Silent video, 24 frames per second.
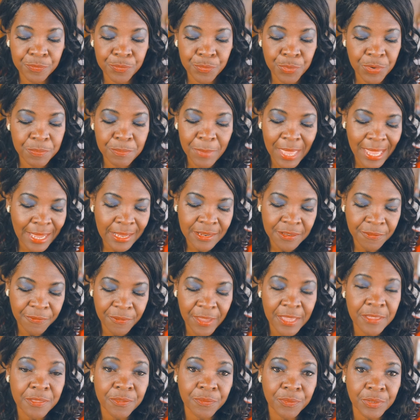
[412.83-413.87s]
remained
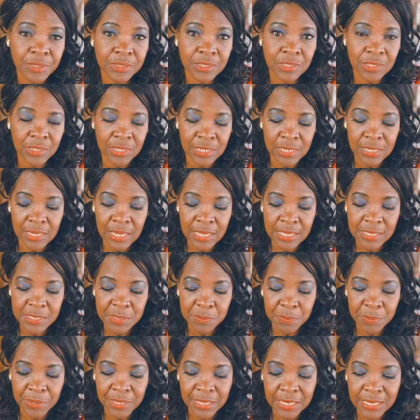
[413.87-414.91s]
faithful to her
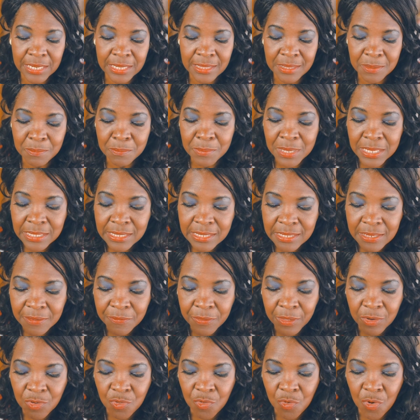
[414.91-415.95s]
husband in the midst of
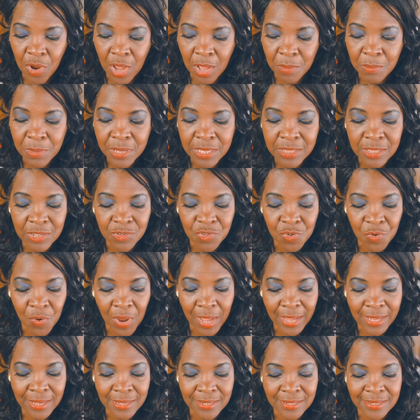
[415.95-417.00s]
the trauma and the
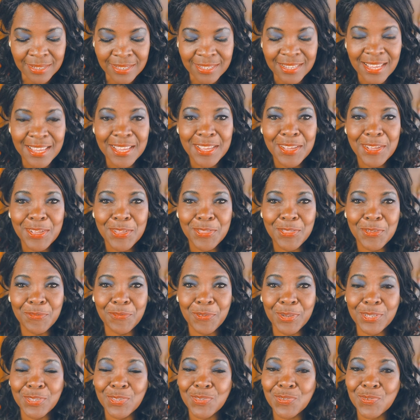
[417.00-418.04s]
trials, the
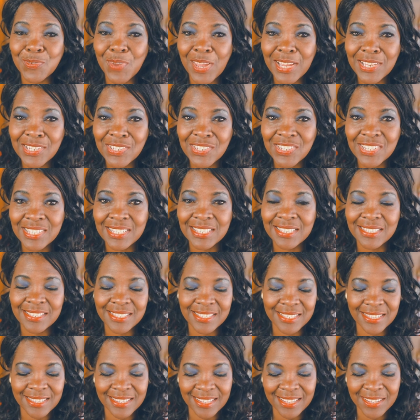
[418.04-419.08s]

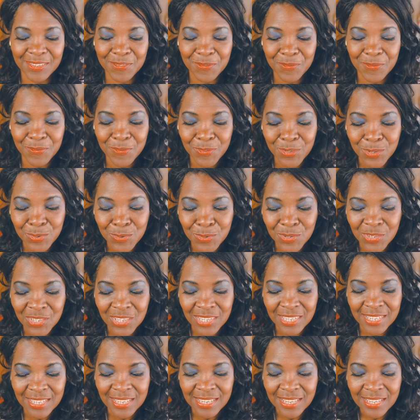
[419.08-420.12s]
frustrations and the
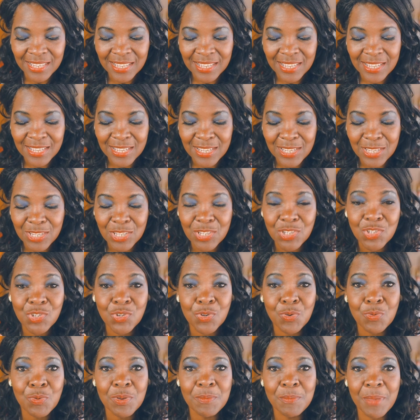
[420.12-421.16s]
confusion.
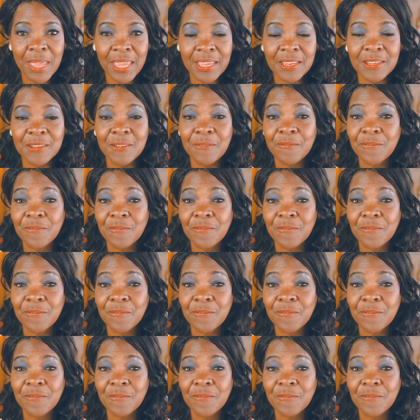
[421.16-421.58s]
She remained